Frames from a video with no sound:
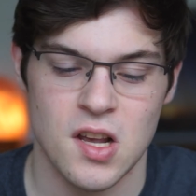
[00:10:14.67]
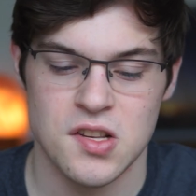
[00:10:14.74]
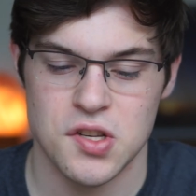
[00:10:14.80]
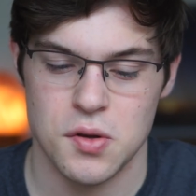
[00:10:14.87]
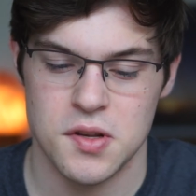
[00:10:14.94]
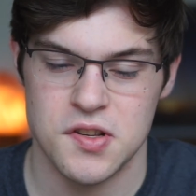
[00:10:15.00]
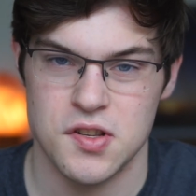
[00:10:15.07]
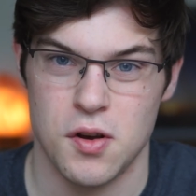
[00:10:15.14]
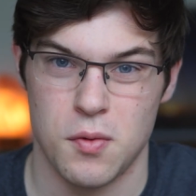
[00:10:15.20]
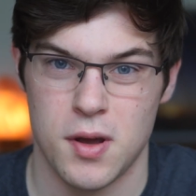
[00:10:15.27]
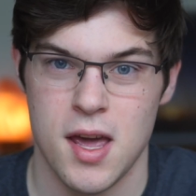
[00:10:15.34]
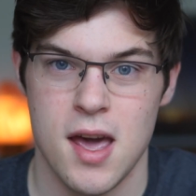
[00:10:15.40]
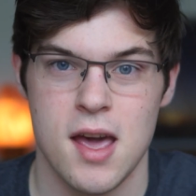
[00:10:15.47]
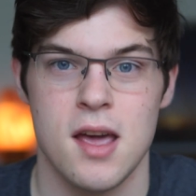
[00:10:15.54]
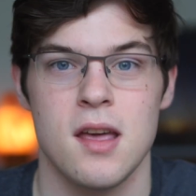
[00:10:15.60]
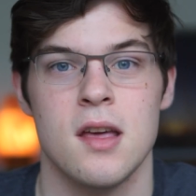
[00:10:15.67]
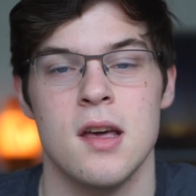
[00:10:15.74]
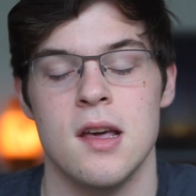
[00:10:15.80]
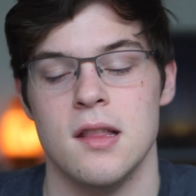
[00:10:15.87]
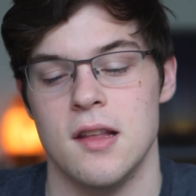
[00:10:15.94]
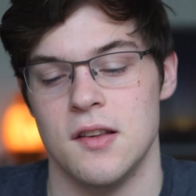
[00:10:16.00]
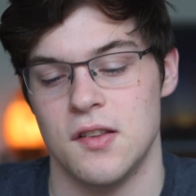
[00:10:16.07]
So this is okay.
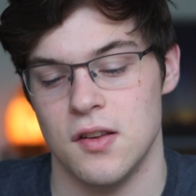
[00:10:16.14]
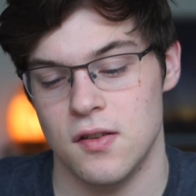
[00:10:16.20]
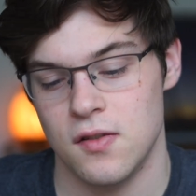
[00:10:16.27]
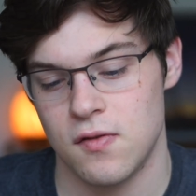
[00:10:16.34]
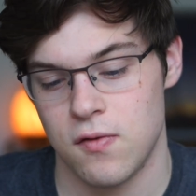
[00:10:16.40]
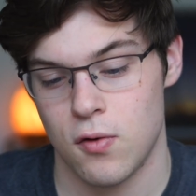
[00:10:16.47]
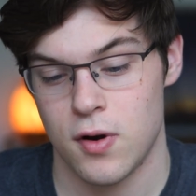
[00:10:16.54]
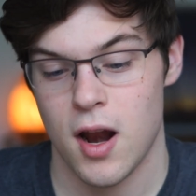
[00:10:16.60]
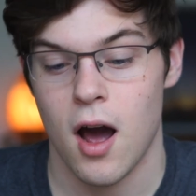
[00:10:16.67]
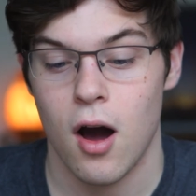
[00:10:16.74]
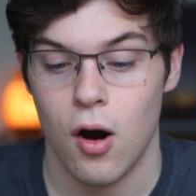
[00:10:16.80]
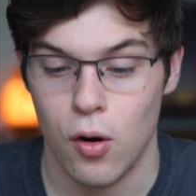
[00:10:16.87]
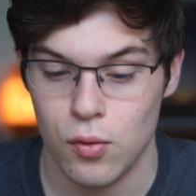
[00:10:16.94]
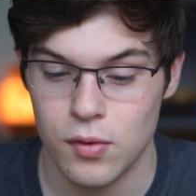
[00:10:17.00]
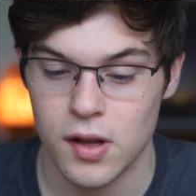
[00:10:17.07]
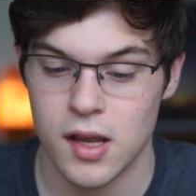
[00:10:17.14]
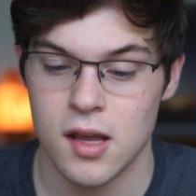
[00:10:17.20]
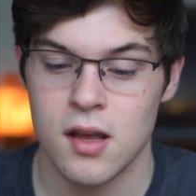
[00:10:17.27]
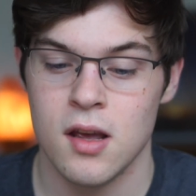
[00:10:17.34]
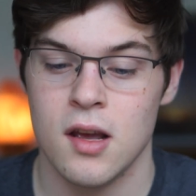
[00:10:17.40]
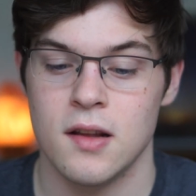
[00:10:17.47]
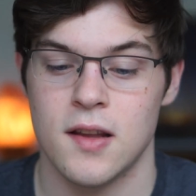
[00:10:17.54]
This is for not
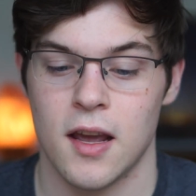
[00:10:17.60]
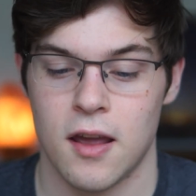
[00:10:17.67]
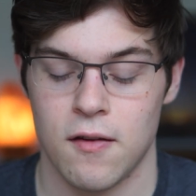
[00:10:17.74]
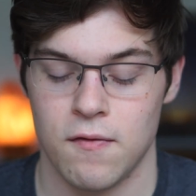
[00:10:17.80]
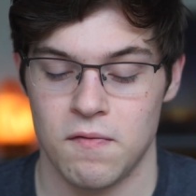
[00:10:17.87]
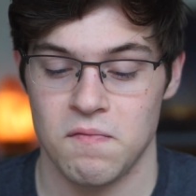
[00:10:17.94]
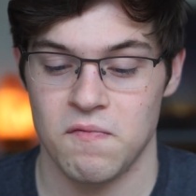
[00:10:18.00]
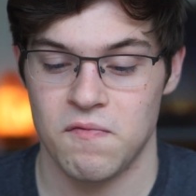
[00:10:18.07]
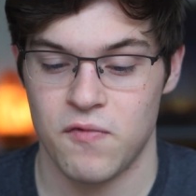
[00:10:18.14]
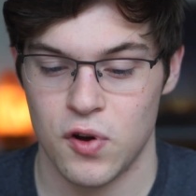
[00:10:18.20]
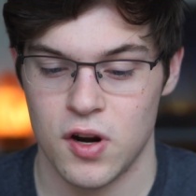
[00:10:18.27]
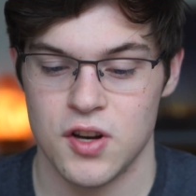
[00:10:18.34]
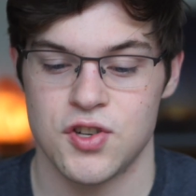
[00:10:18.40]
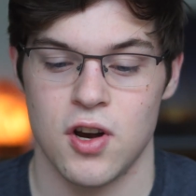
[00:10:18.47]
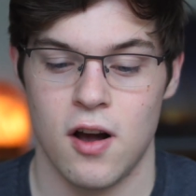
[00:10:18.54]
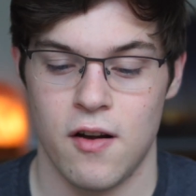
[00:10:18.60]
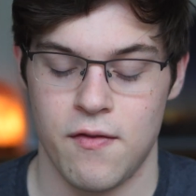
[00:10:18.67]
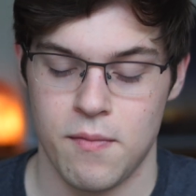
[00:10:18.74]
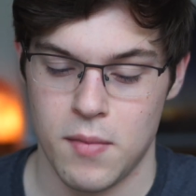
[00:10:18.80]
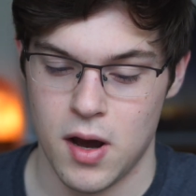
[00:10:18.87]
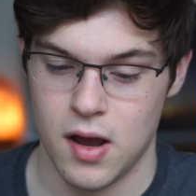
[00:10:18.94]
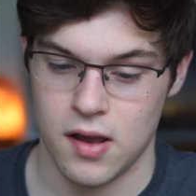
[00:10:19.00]
only taking footage
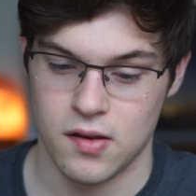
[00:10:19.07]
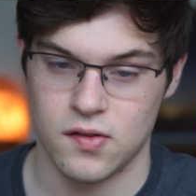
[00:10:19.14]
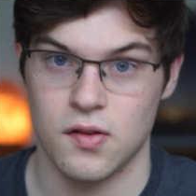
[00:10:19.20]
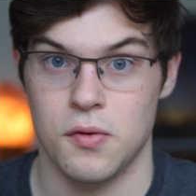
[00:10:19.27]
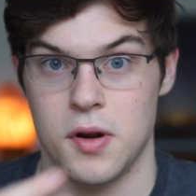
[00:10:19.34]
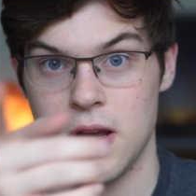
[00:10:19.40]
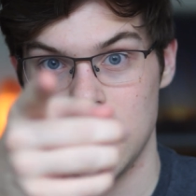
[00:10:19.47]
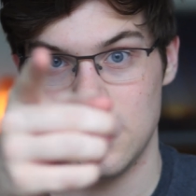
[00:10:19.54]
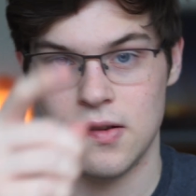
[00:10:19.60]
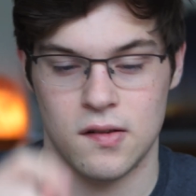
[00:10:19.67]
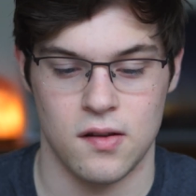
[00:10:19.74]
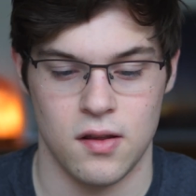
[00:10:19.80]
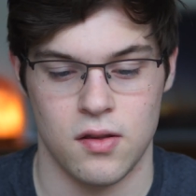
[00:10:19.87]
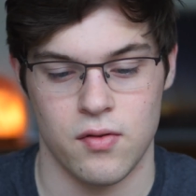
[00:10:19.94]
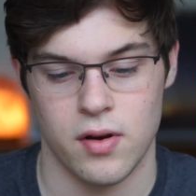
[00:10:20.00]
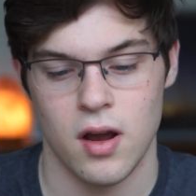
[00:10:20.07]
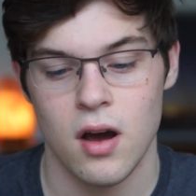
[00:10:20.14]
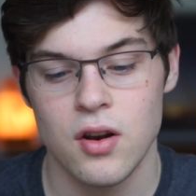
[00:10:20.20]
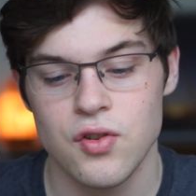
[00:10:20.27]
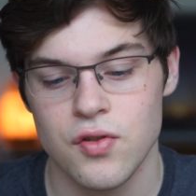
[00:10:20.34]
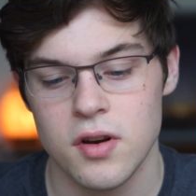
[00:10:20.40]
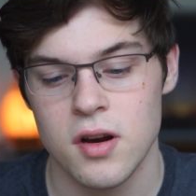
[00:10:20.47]
off my Sony
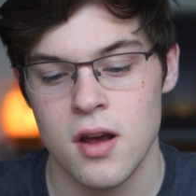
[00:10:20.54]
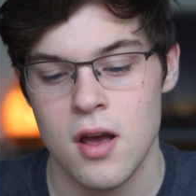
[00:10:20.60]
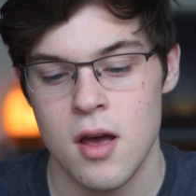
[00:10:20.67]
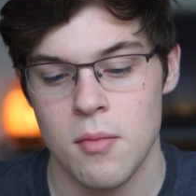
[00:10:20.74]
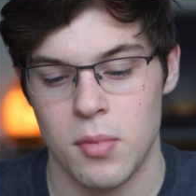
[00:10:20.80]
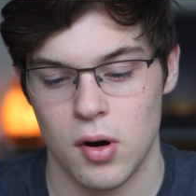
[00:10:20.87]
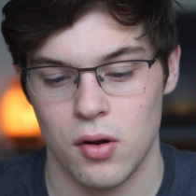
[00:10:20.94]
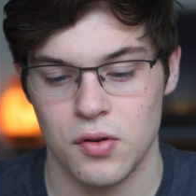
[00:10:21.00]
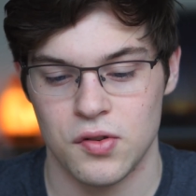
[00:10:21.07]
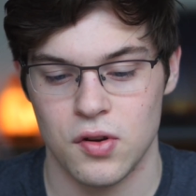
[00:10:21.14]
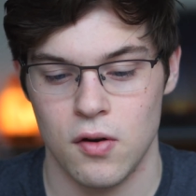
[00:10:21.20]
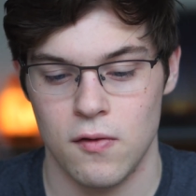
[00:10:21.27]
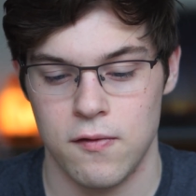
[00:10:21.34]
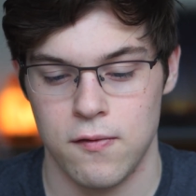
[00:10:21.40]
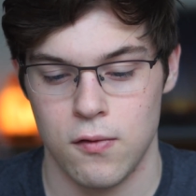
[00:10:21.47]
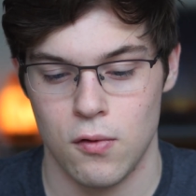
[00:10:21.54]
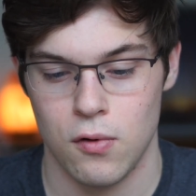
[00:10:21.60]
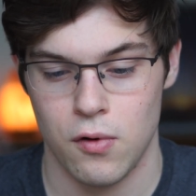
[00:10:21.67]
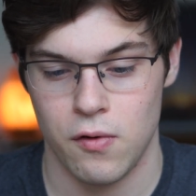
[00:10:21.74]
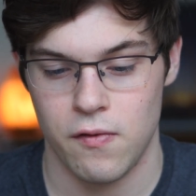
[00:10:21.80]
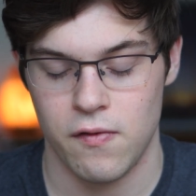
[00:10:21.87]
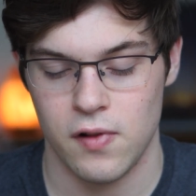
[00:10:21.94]
A6300, but also
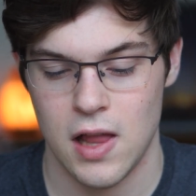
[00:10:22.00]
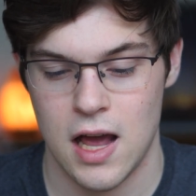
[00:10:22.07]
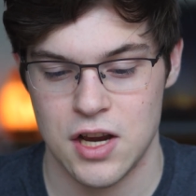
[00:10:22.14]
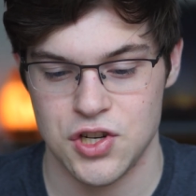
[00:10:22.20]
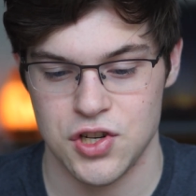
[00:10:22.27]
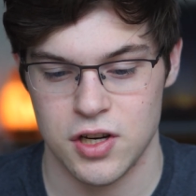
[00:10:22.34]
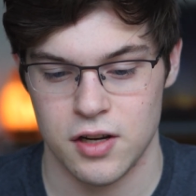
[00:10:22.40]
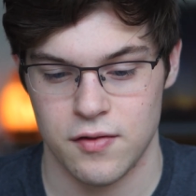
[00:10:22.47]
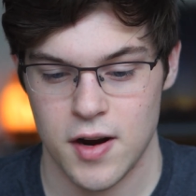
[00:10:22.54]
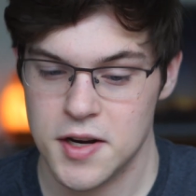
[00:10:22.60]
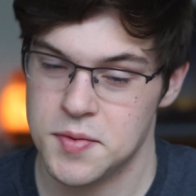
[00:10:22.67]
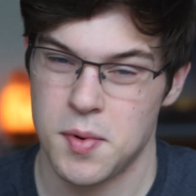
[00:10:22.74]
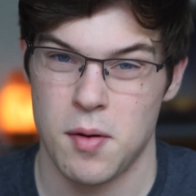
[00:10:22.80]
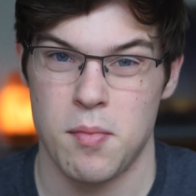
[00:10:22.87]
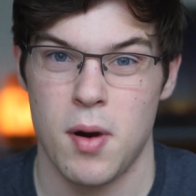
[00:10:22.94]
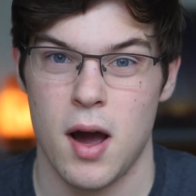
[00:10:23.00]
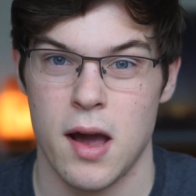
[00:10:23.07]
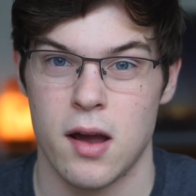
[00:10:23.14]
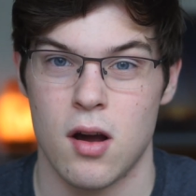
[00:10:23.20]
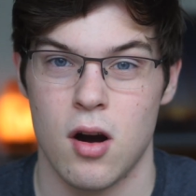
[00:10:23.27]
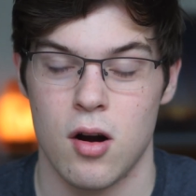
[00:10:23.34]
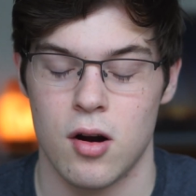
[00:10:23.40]
for flashing Raspberry
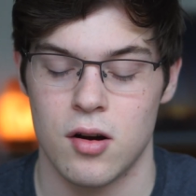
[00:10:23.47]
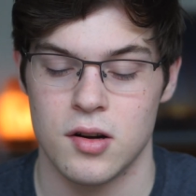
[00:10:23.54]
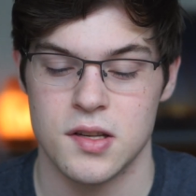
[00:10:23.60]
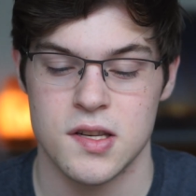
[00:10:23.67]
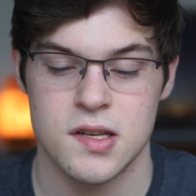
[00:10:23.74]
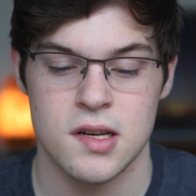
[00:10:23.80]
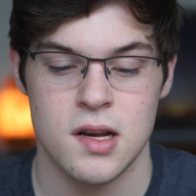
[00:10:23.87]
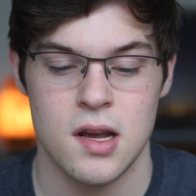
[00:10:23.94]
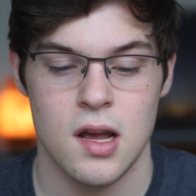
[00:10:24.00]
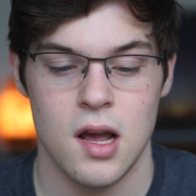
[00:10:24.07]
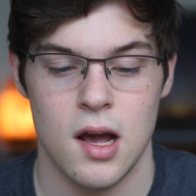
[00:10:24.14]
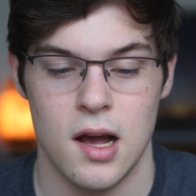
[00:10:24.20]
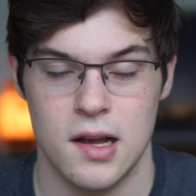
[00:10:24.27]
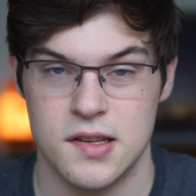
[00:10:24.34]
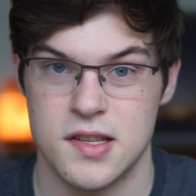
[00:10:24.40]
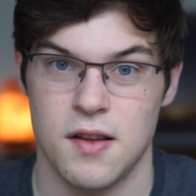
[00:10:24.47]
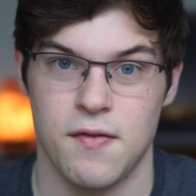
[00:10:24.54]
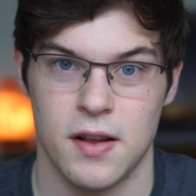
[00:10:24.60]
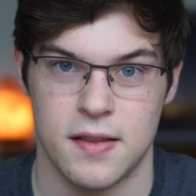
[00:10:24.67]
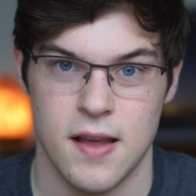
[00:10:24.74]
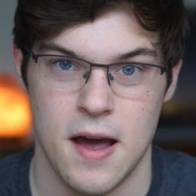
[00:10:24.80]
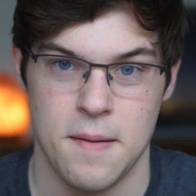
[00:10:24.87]
Pi cards, stuff like